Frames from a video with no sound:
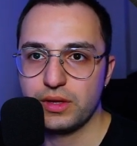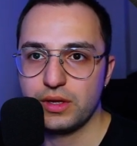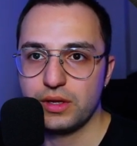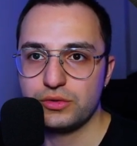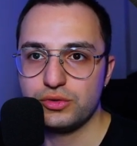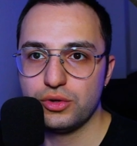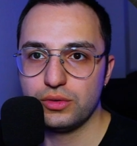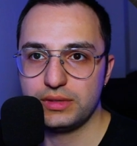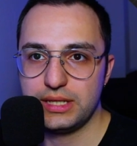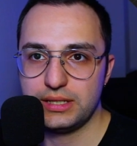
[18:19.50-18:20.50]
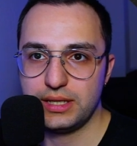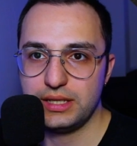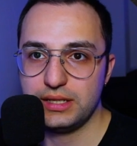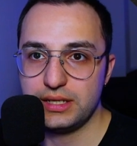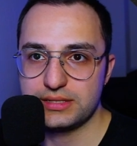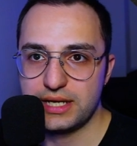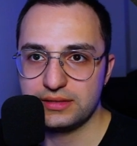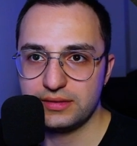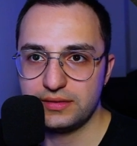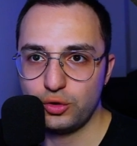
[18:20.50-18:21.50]
You go, it is
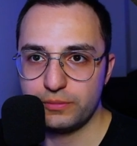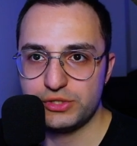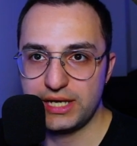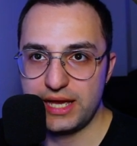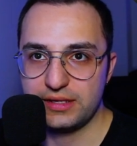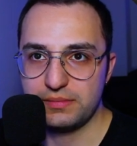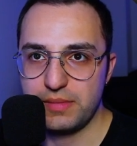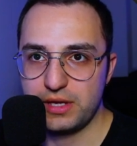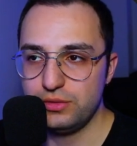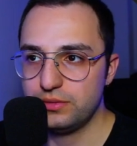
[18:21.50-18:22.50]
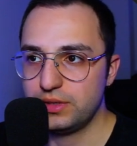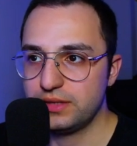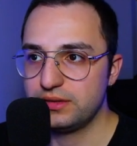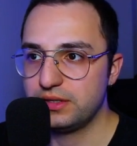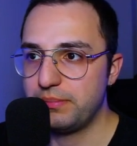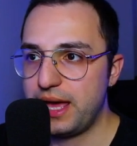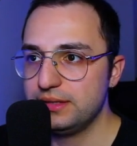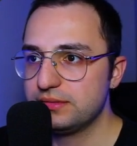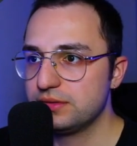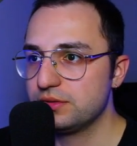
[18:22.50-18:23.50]
under the object edit menu under the
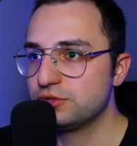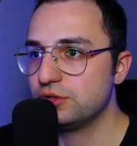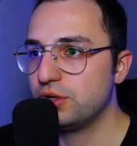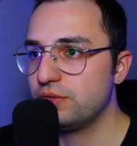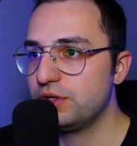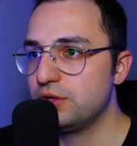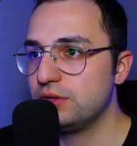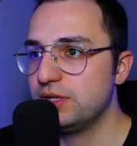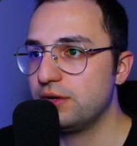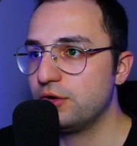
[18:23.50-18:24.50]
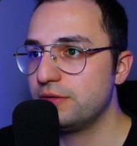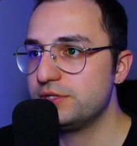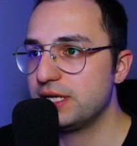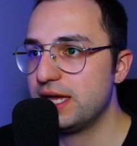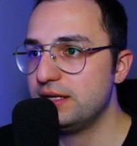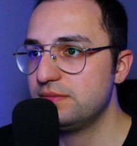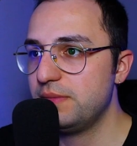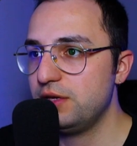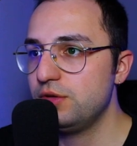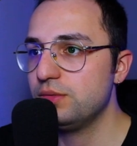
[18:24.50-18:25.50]
palette. So we go there, object edit
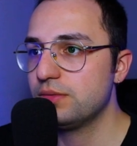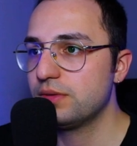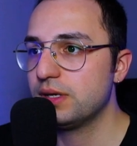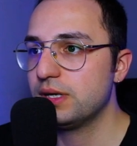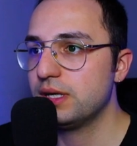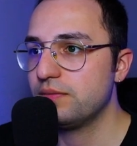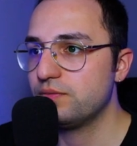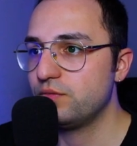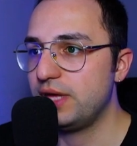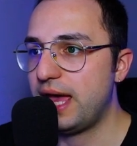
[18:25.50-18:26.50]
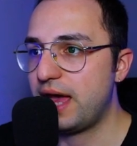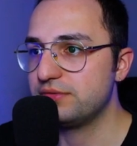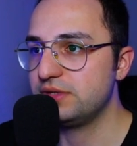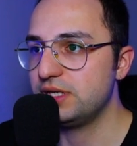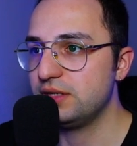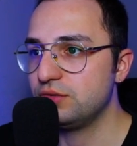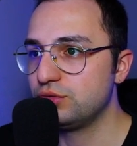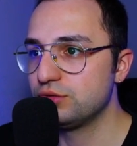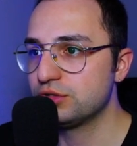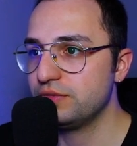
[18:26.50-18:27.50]
menu, we have the
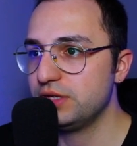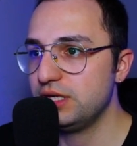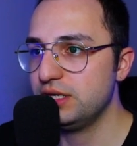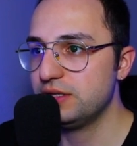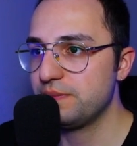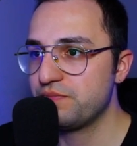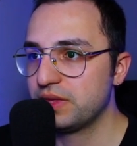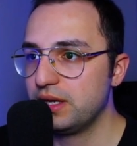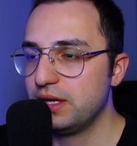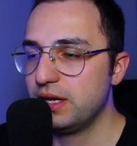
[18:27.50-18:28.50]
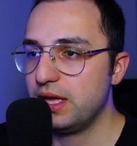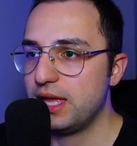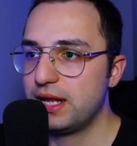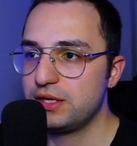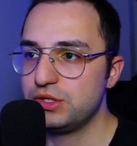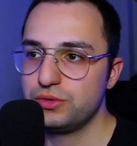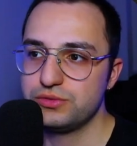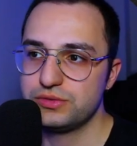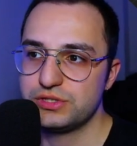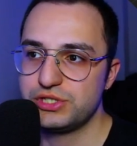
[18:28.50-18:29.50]
tools over here, and I
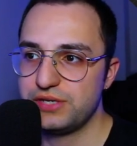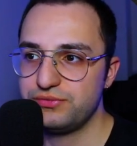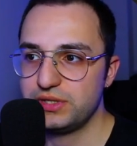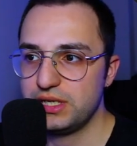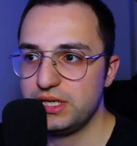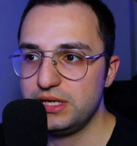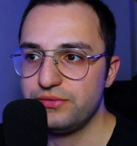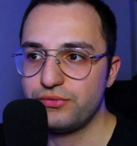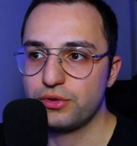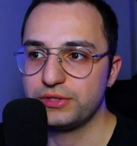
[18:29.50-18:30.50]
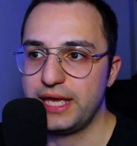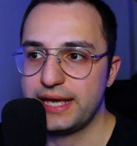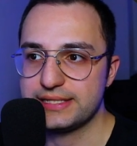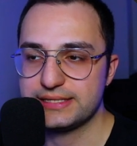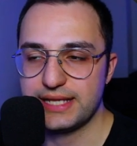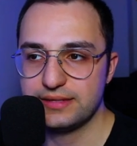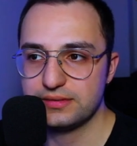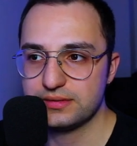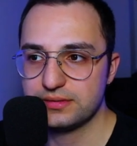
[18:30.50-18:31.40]
used Shift E for the extend.